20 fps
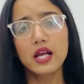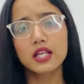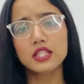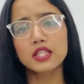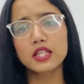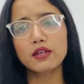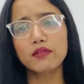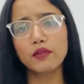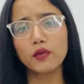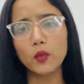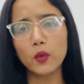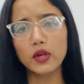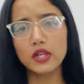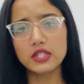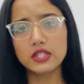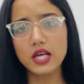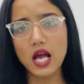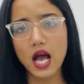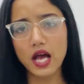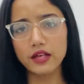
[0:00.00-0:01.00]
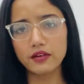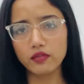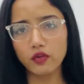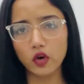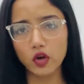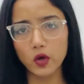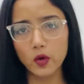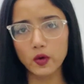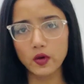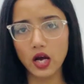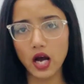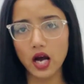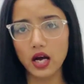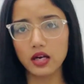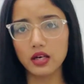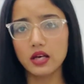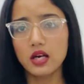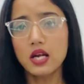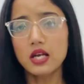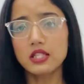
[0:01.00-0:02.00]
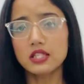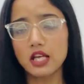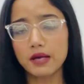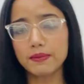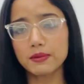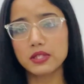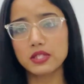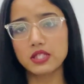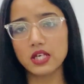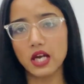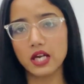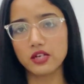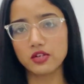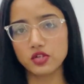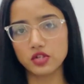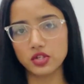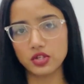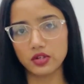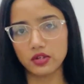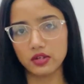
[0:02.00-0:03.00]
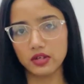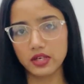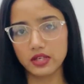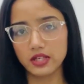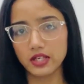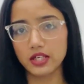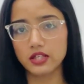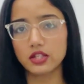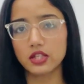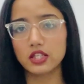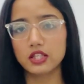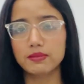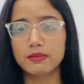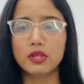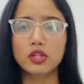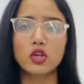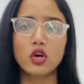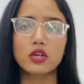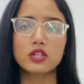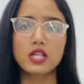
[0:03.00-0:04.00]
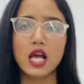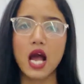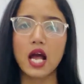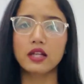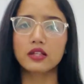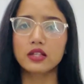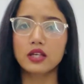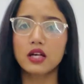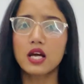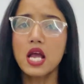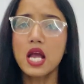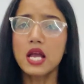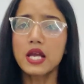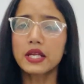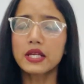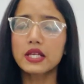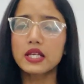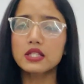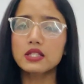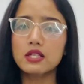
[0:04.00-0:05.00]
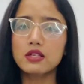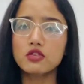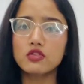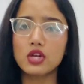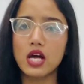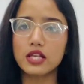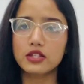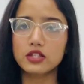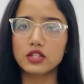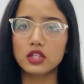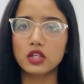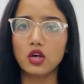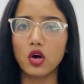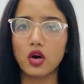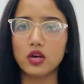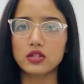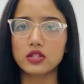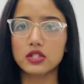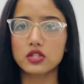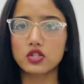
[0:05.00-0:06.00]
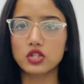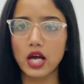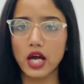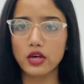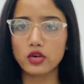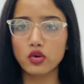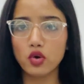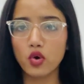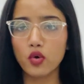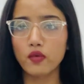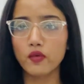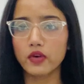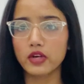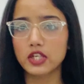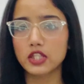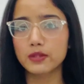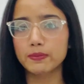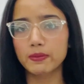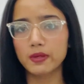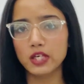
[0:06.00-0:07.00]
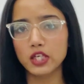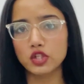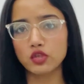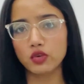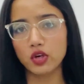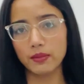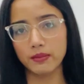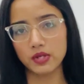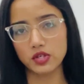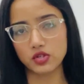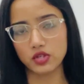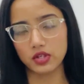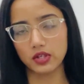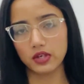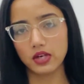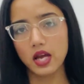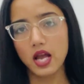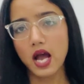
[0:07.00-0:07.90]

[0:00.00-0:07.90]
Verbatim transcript: His influence and following are substantial, yet his methods and the recent tragedy cast a shadow over his spiritual mission.